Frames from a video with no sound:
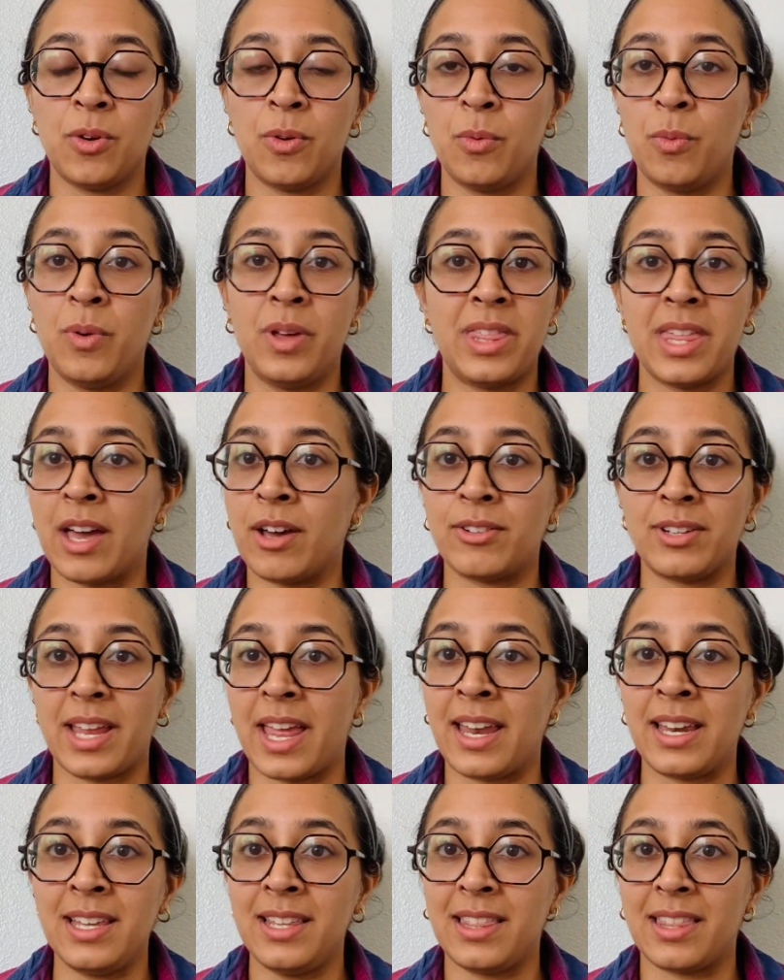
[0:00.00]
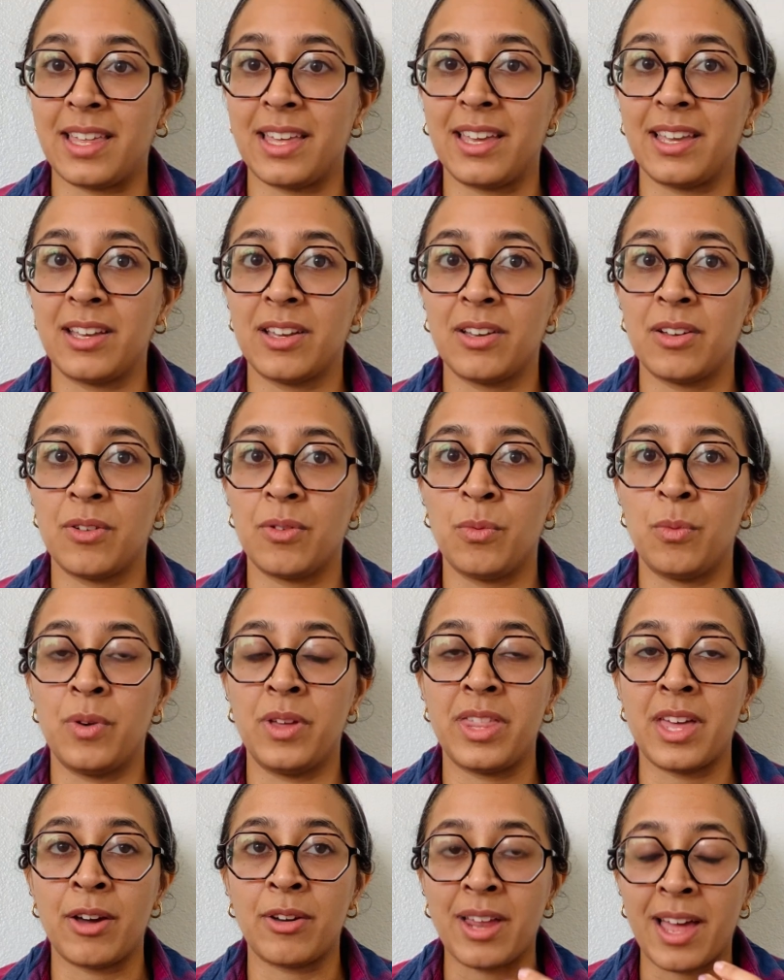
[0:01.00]
without anything,
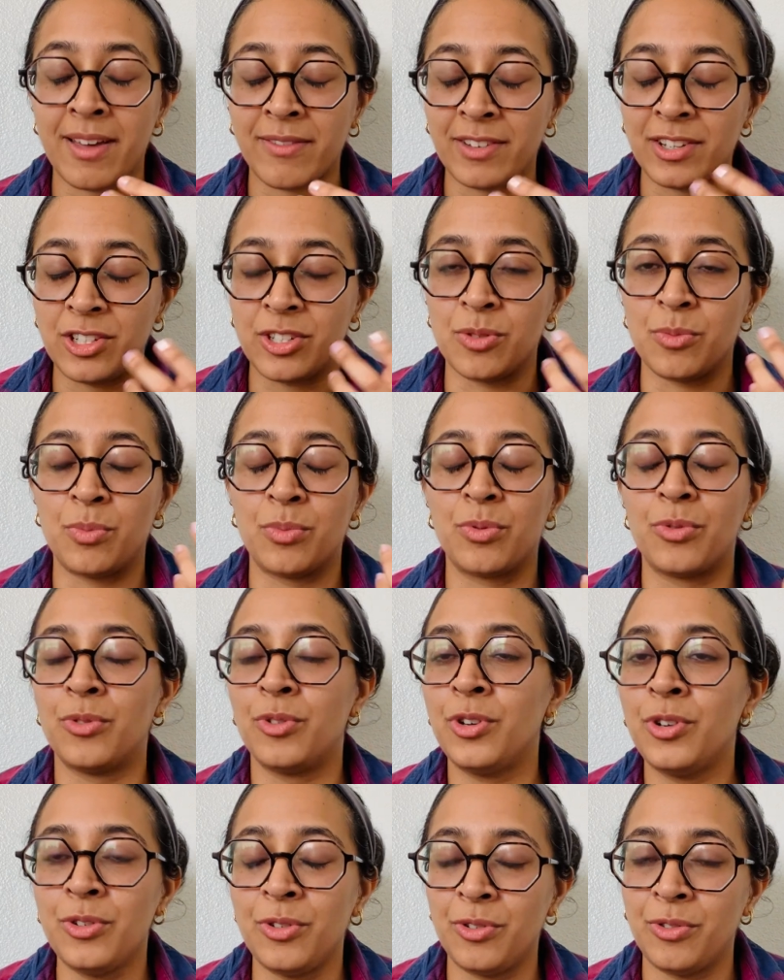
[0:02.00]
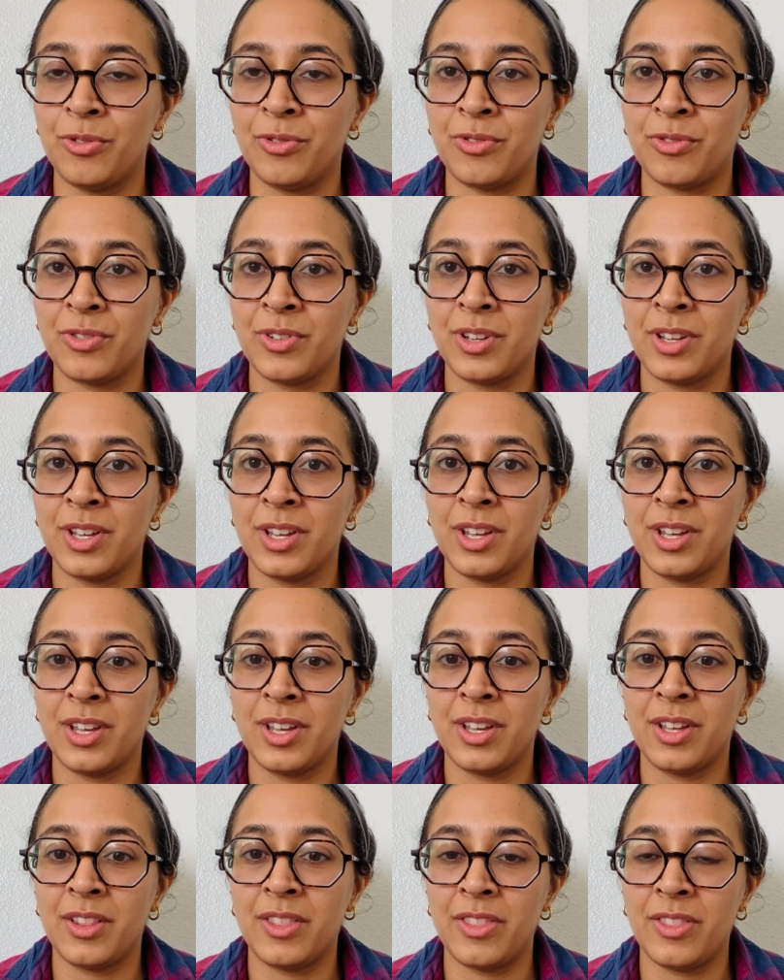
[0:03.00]
without having to prove
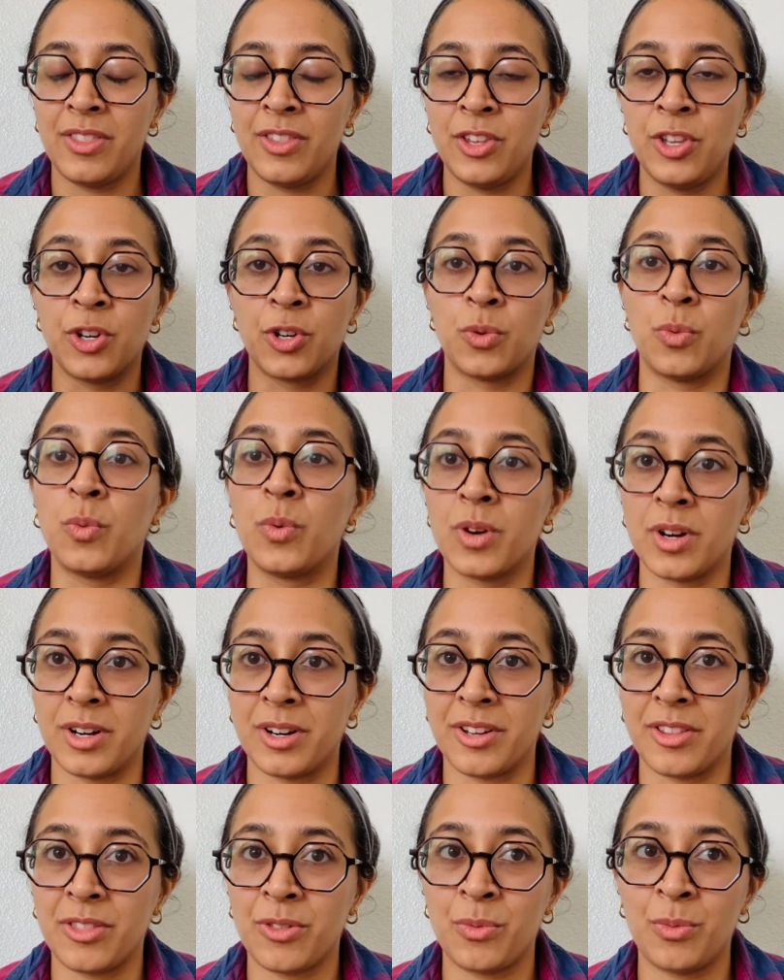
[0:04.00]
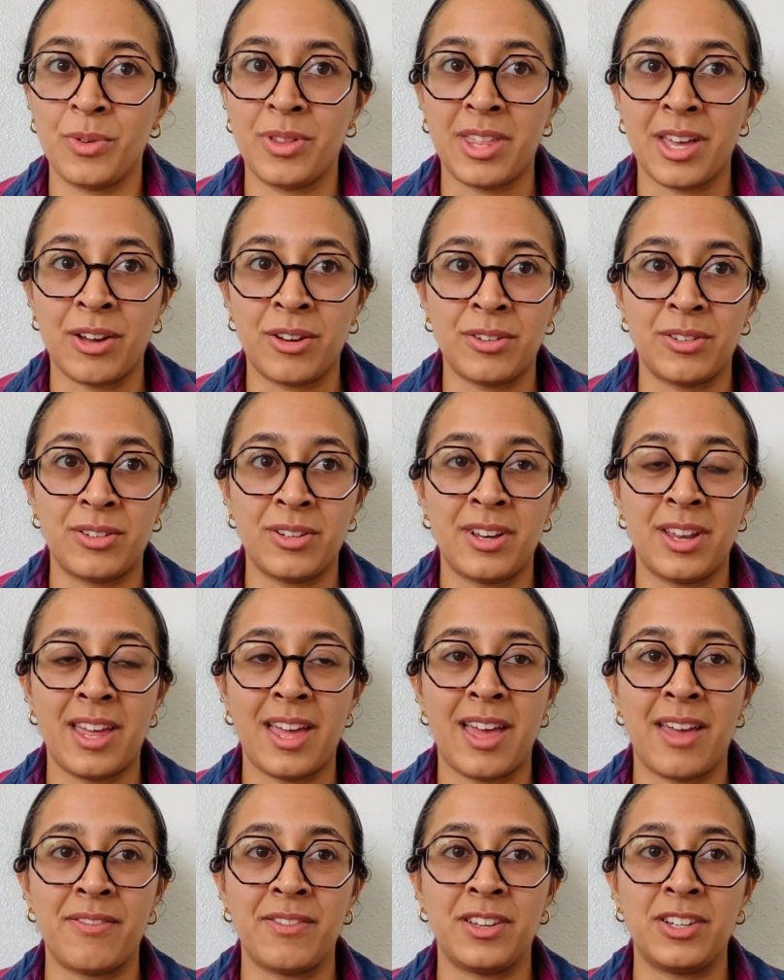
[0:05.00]
your worth, without
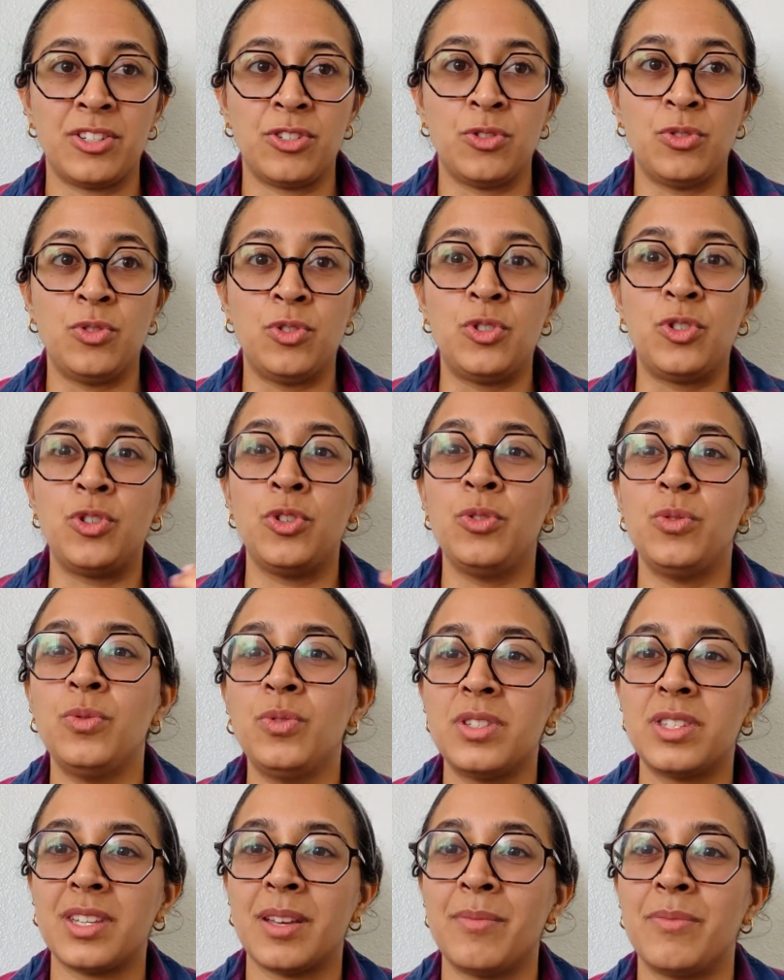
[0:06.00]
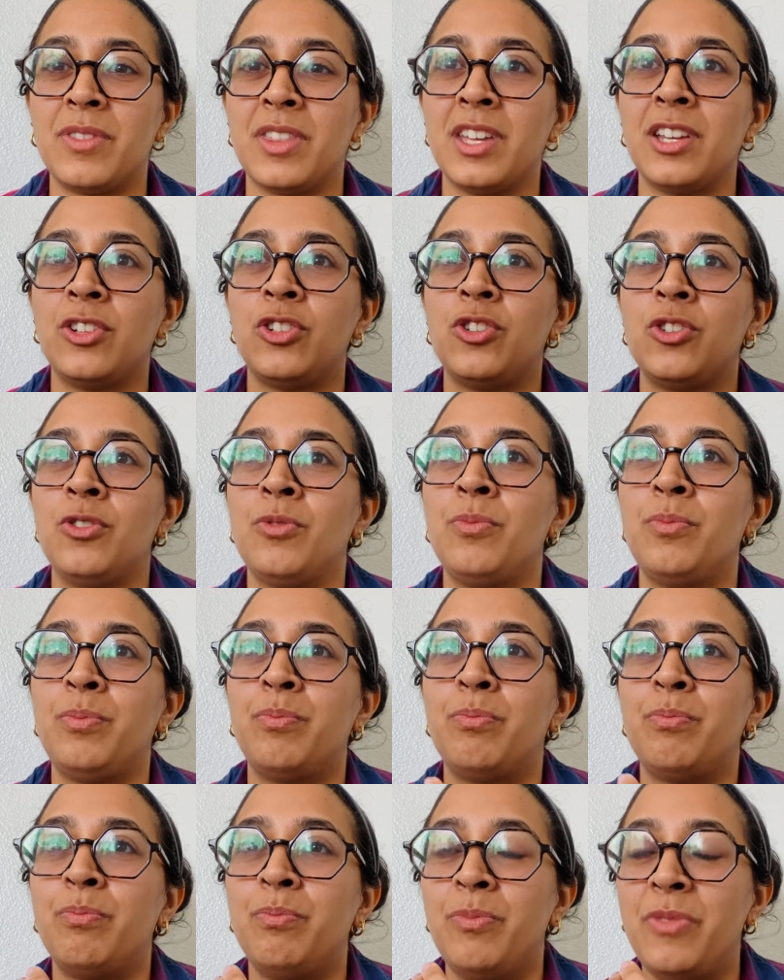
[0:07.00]
having to do something to
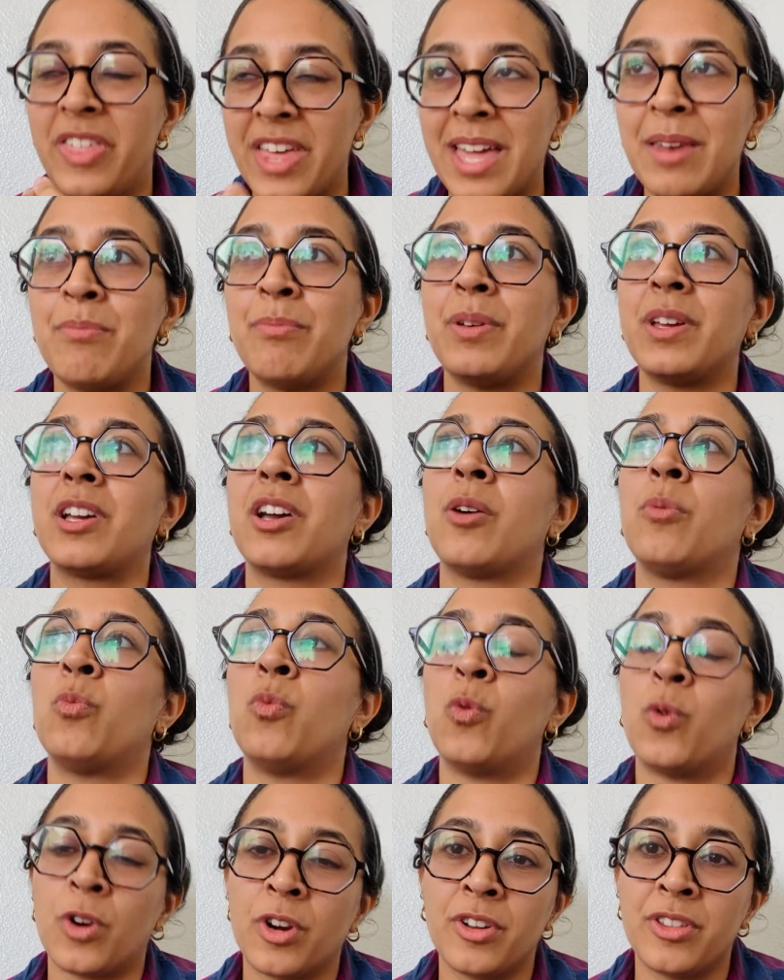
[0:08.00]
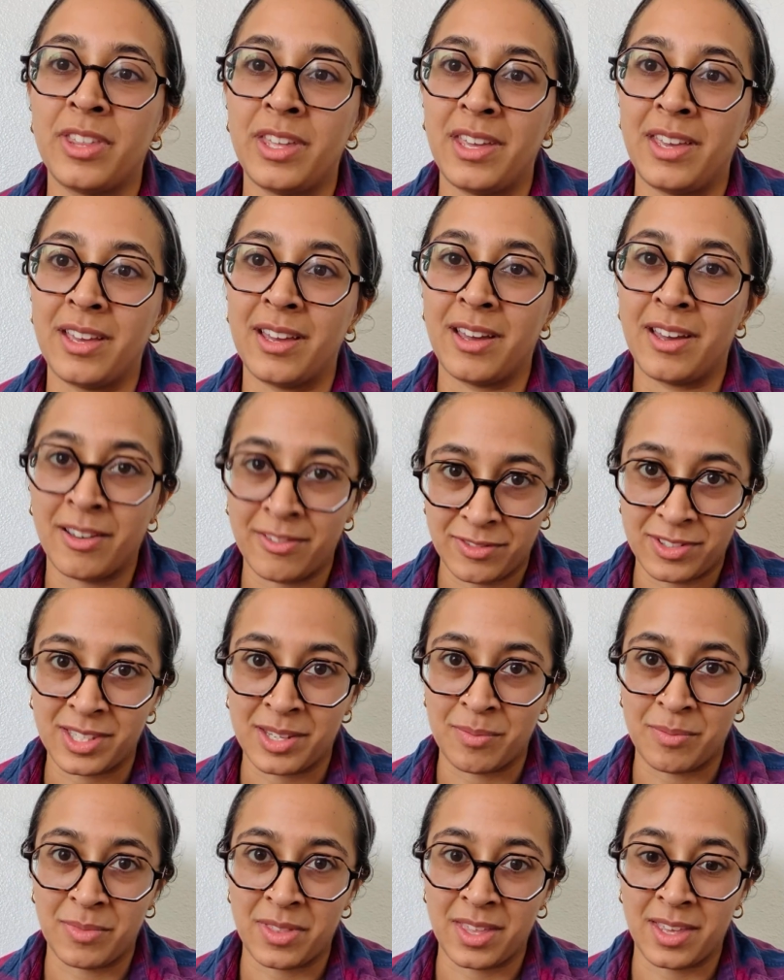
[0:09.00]
then become worthy of
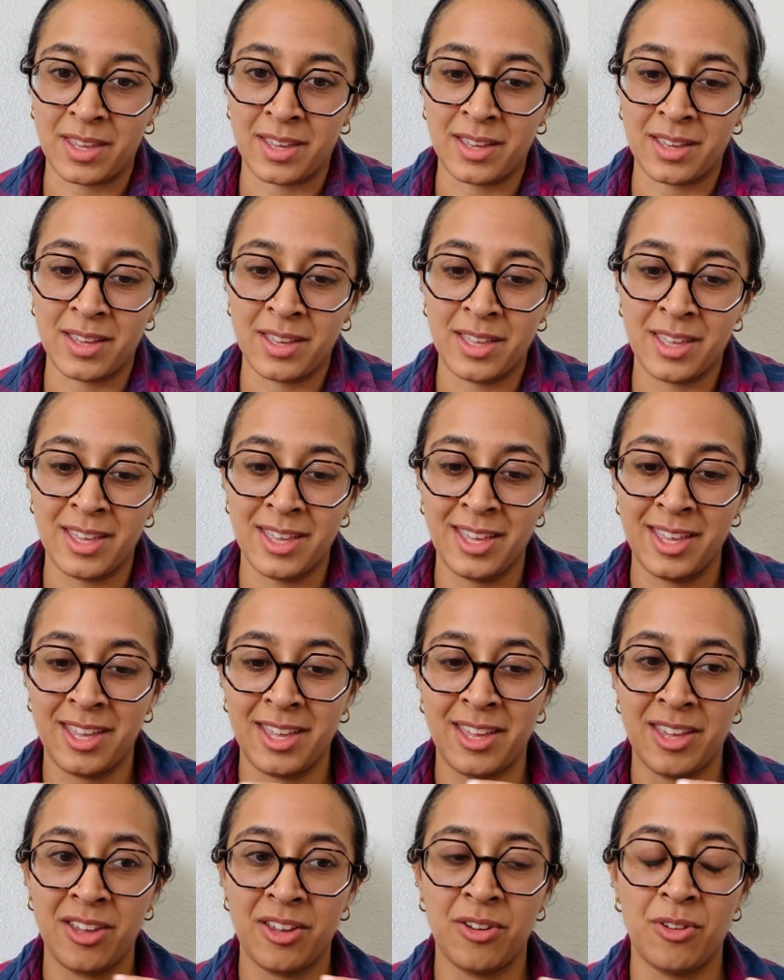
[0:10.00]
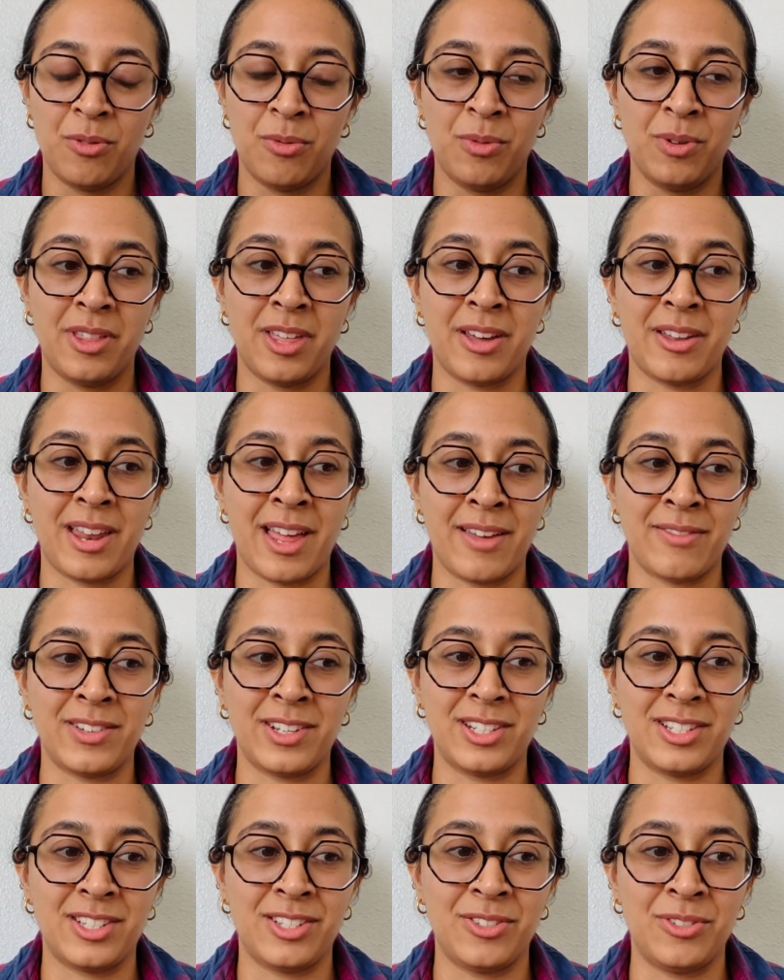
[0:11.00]
something, without
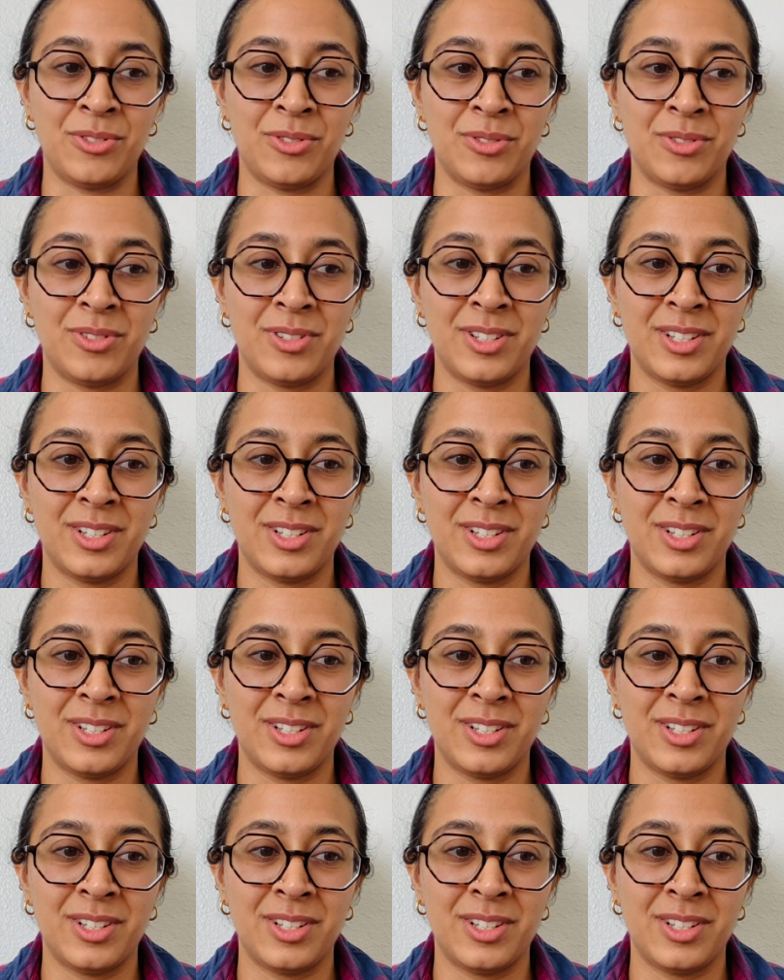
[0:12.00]
having to